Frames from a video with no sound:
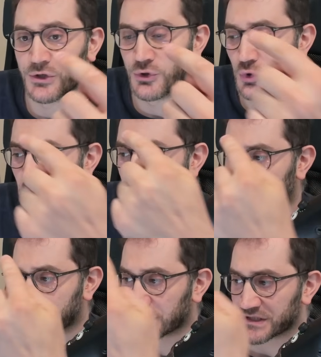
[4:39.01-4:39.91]
you could
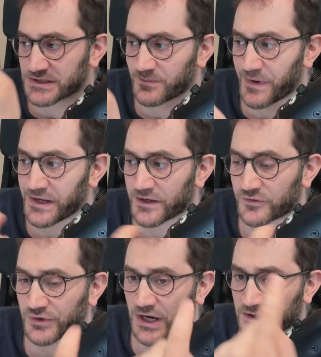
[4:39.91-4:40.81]
actually spin it
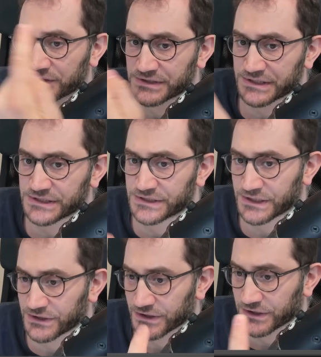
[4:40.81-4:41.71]

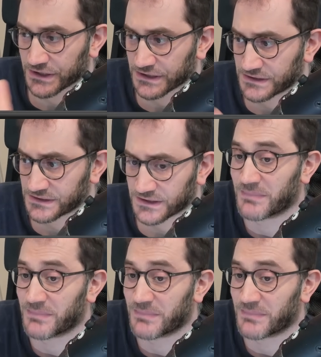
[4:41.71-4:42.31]
360 degrees,